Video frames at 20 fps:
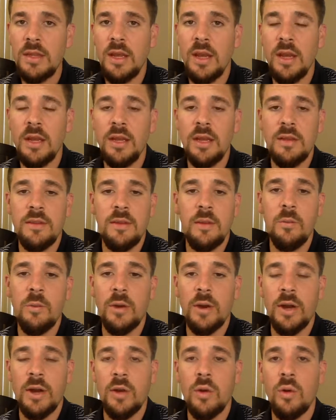in it, and
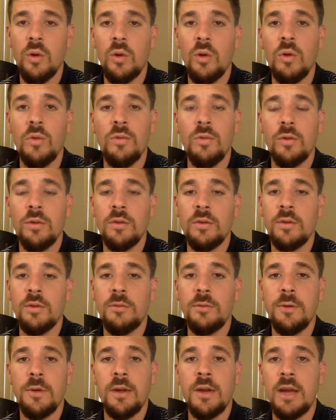we're going to go over
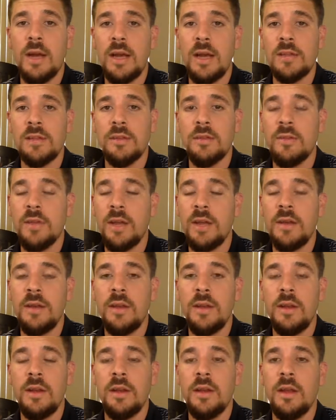different kinds of
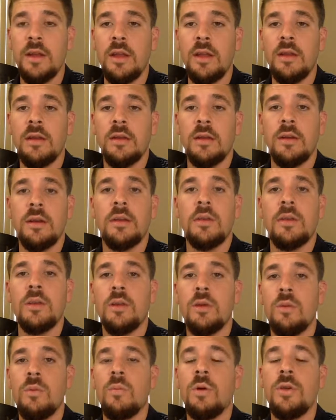lending and
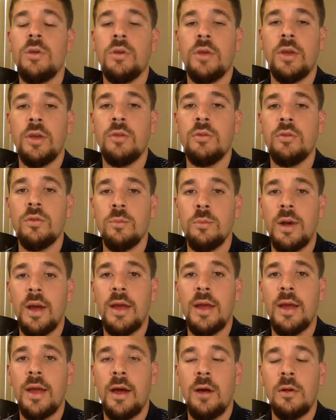what you can do to
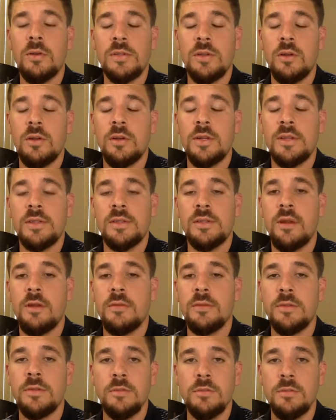buy a house and all that
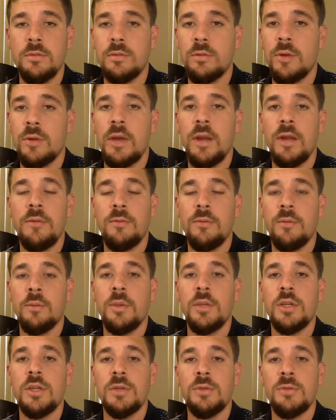stuff. So great
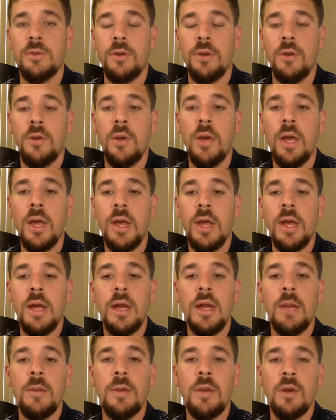information for you.
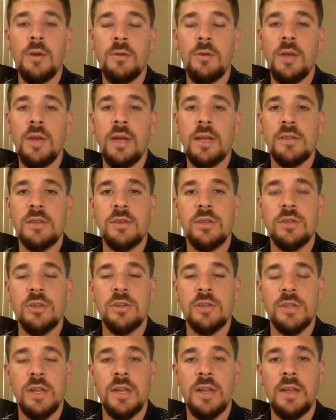Let me know if you guys are
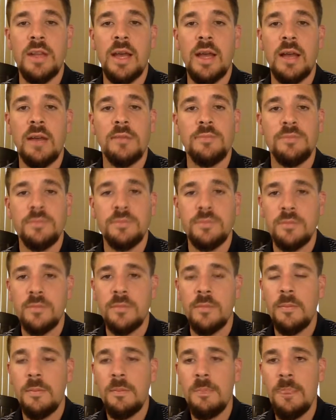interested in that.
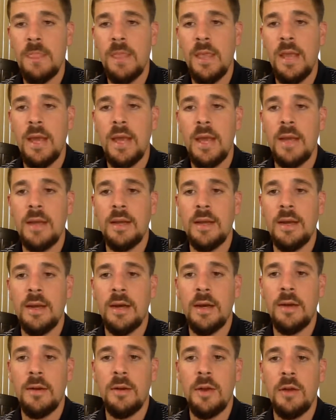And
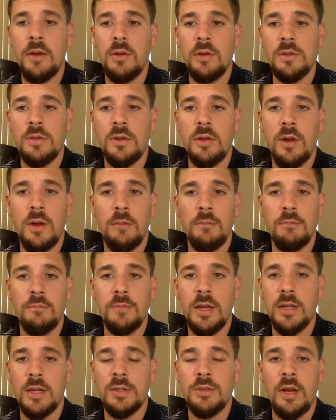also
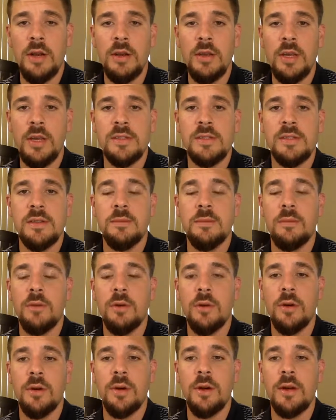I'm gonna try to get some
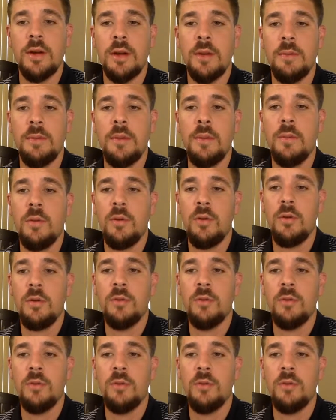more people